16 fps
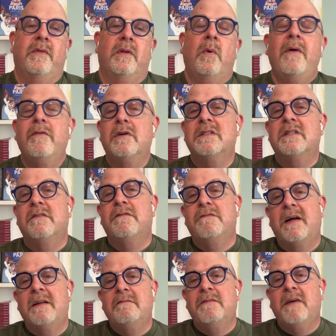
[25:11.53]
Whether it's a
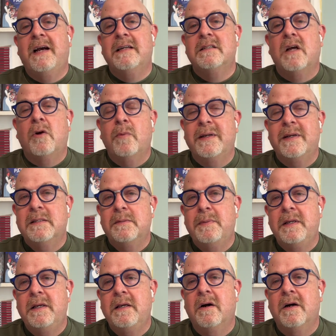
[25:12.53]
fun fact, a
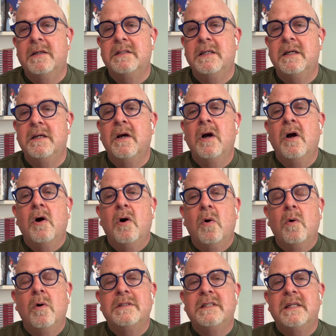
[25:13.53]
recipe idea,
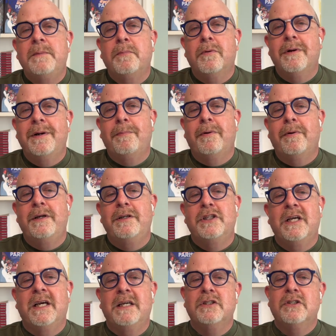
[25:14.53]
or a deeper
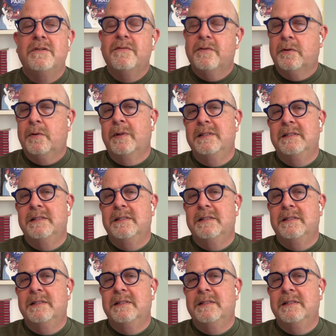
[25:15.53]
appreciation for